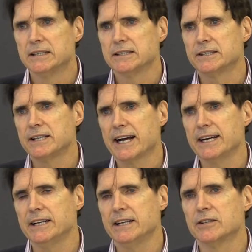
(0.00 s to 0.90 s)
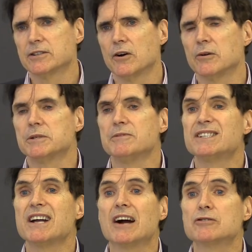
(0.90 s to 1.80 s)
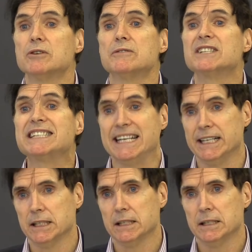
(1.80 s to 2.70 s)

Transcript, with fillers: the second, in terms of his doctrine of sin.